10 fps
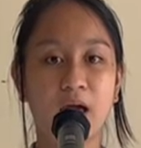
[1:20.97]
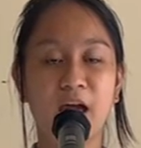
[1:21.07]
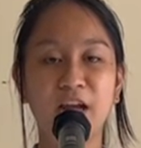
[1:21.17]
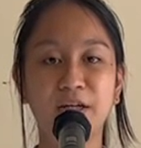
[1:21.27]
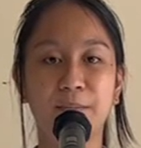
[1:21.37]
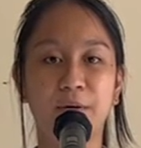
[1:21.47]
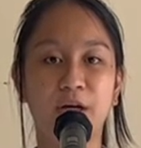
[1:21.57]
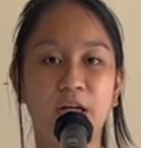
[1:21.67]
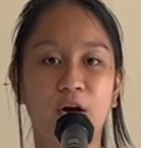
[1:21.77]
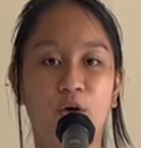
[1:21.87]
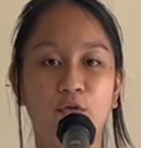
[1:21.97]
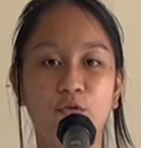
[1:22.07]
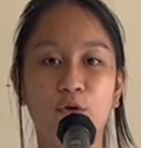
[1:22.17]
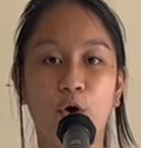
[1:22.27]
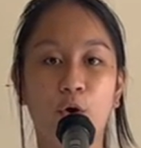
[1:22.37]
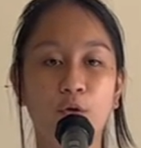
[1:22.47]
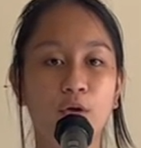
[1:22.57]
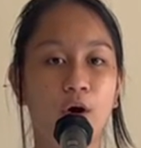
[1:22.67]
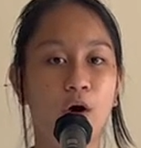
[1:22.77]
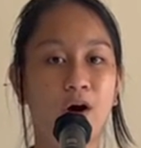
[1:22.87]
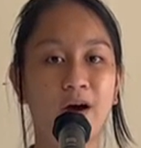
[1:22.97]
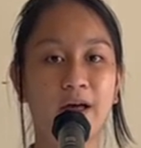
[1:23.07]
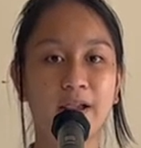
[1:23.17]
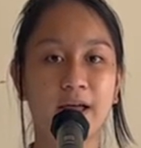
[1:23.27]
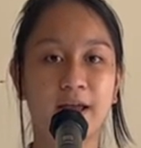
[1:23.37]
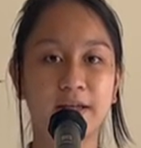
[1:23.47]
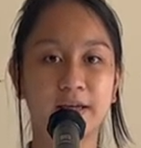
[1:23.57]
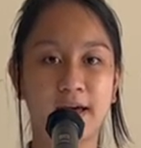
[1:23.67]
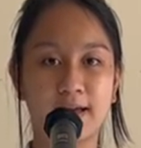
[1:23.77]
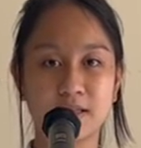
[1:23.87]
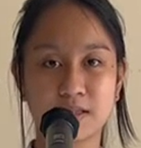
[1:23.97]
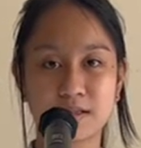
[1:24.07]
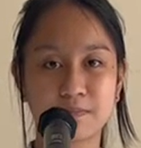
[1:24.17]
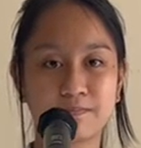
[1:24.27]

and the burning of coal, oil, and gas.